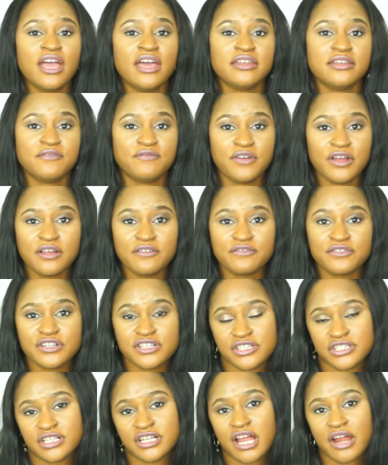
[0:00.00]
The very
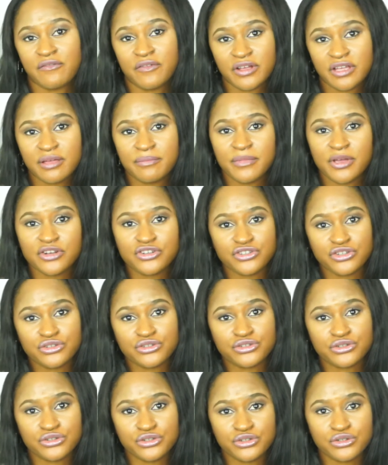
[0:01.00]
first thing I recommend you
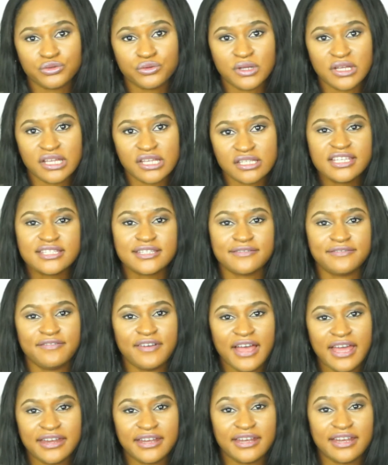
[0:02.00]
to do is to
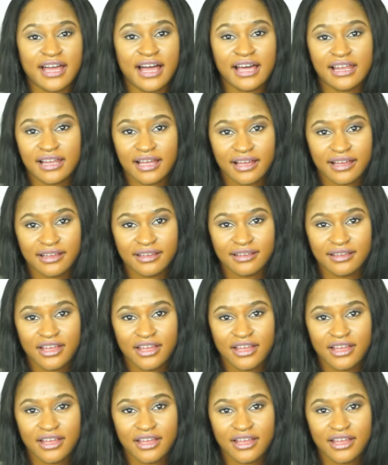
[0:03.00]
find an ally.